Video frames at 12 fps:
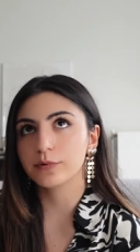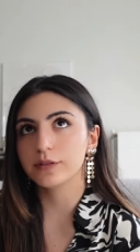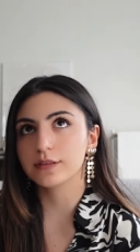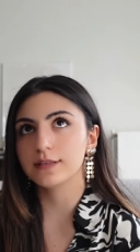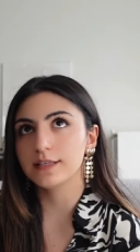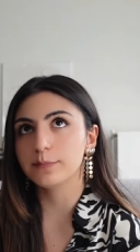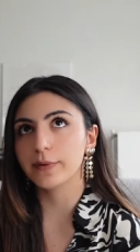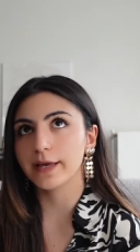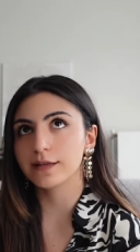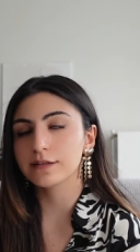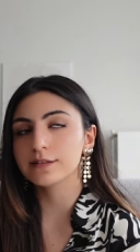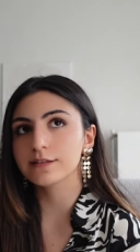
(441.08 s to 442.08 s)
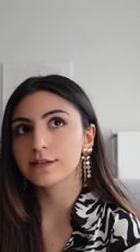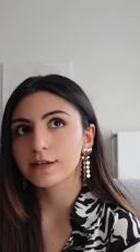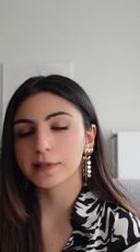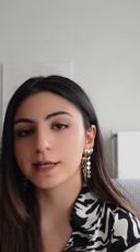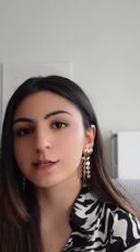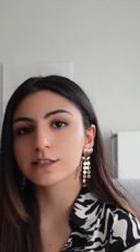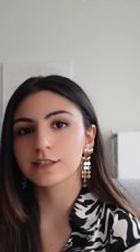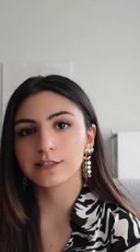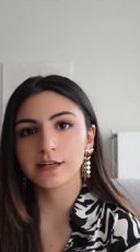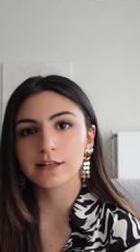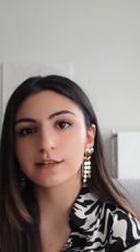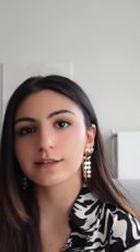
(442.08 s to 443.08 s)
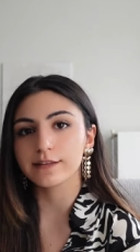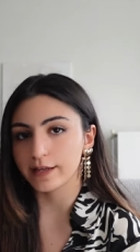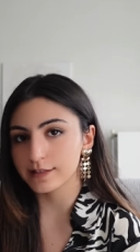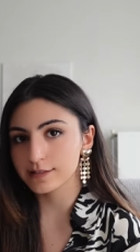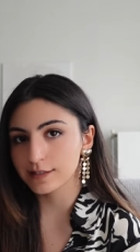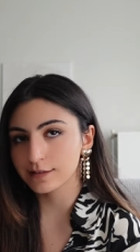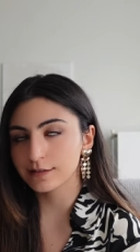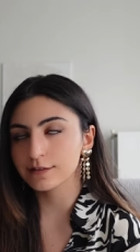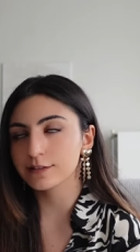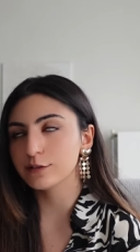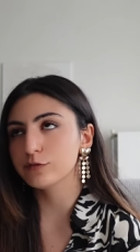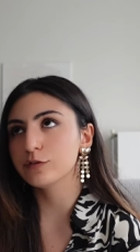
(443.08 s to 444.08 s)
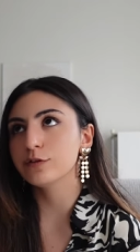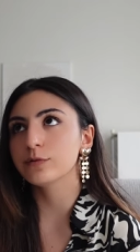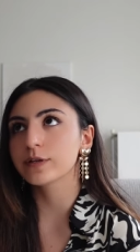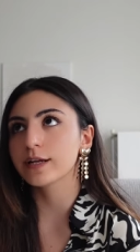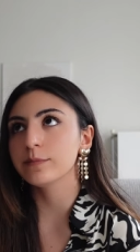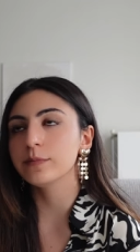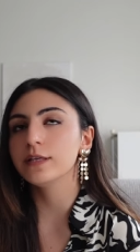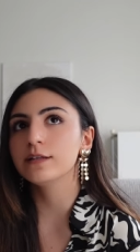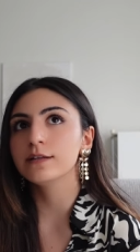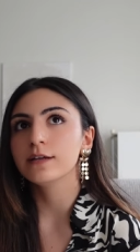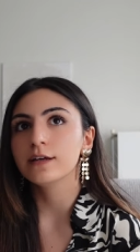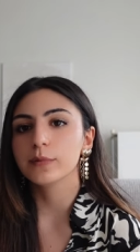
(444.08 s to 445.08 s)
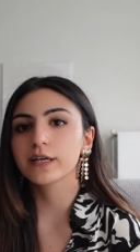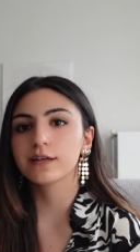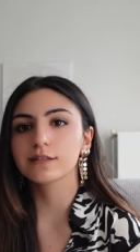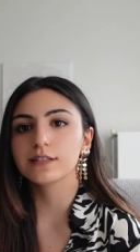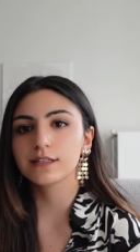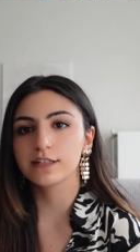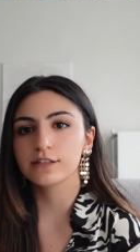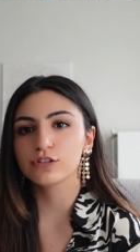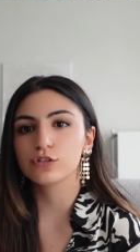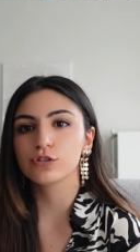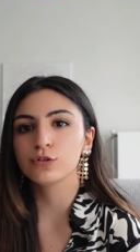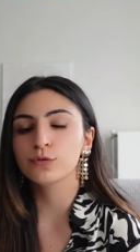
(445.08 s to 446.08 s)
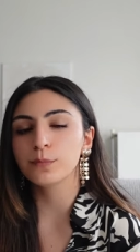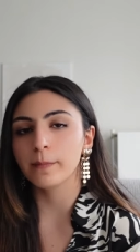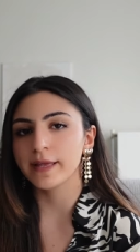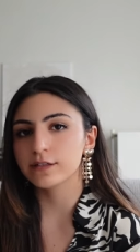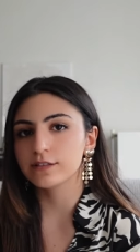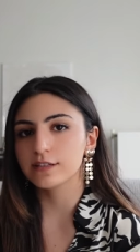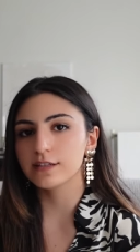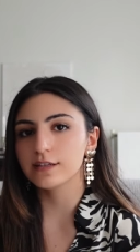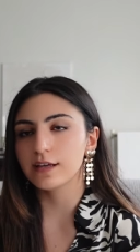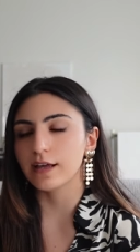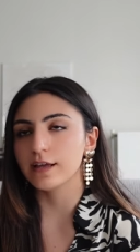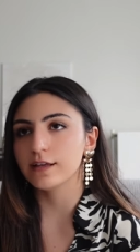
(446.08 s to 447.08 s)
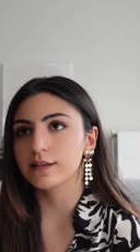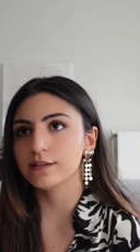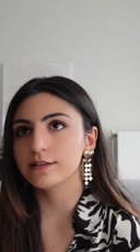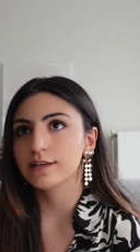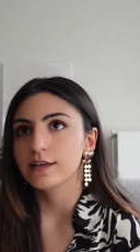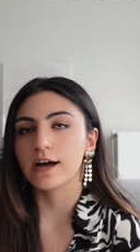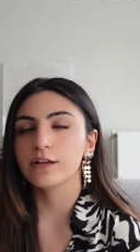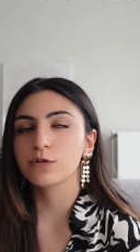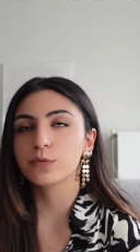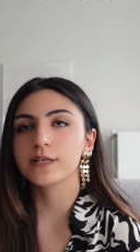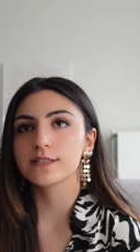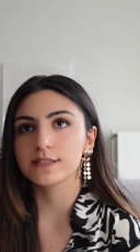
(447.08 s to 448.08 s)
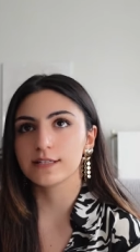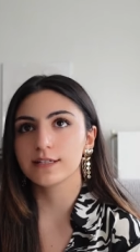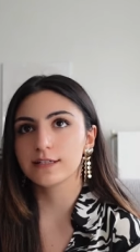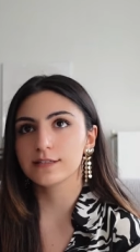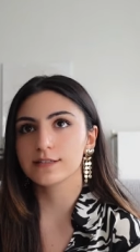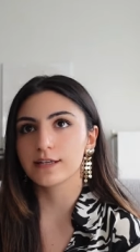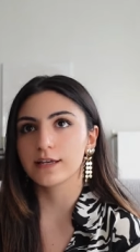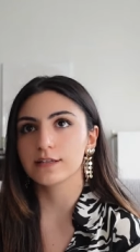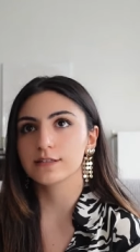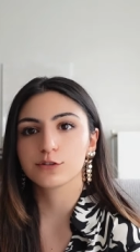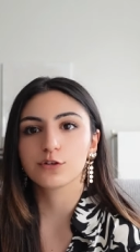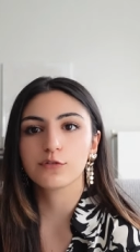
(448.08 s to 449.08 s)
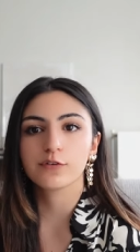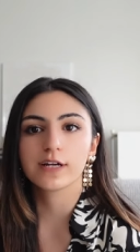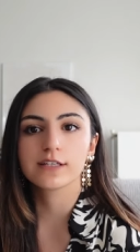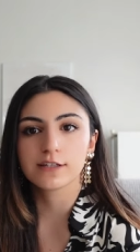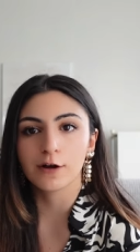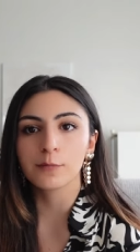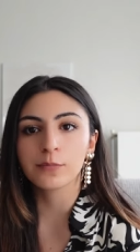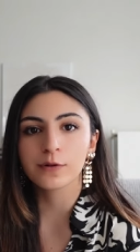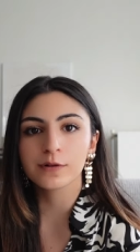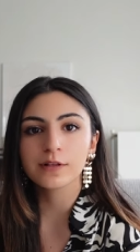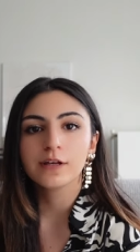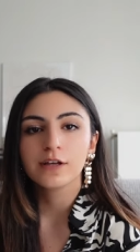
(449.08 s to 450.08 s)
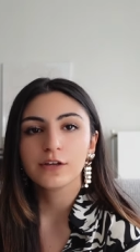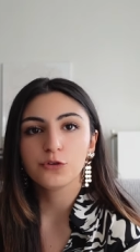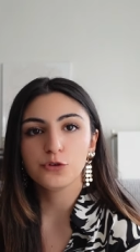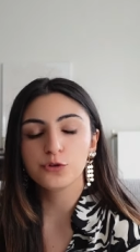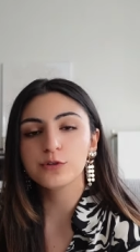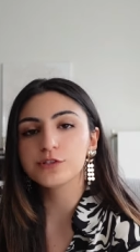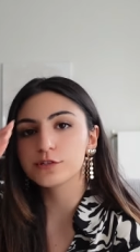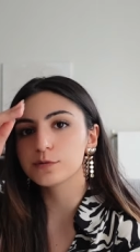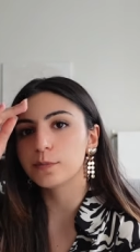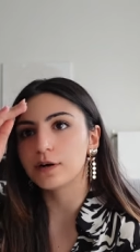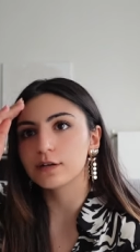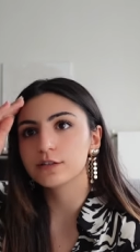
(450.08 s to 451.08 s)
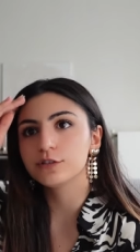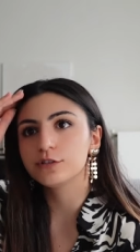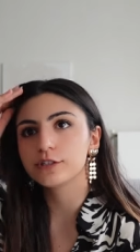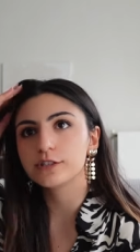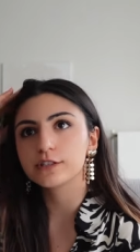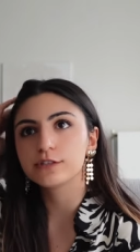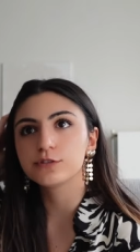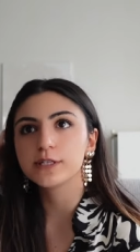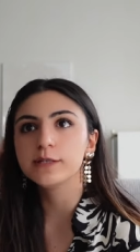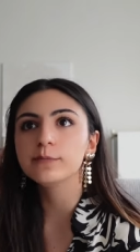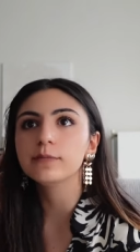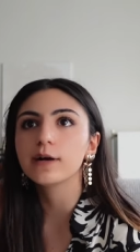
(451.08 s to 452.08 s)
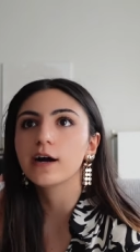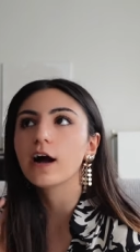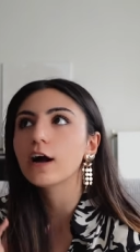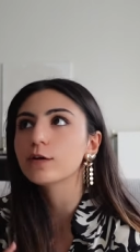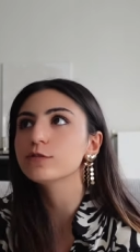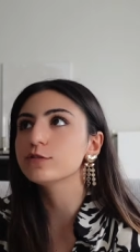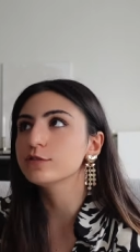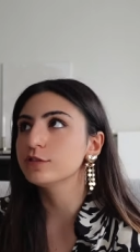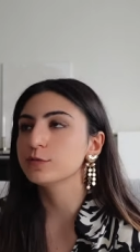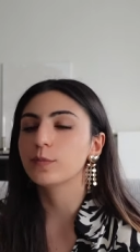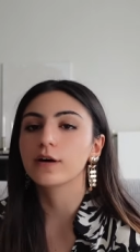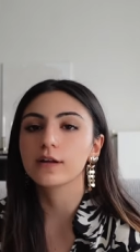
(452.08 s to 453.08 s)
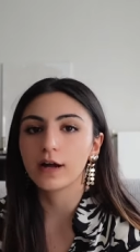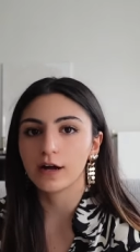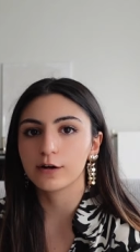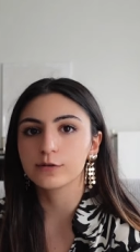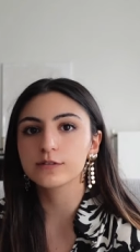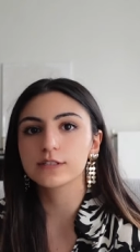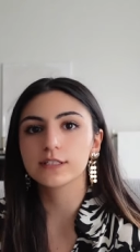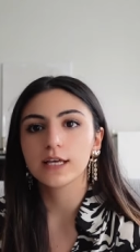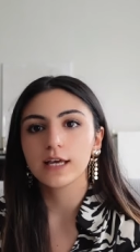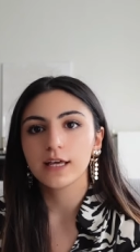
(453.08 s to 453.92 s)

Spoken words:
with the padded black Chanel Dad sandals, if you know what I mean, because it is too matchy. And I always see this as, so for example, you just bought your dream house, you just bought a house,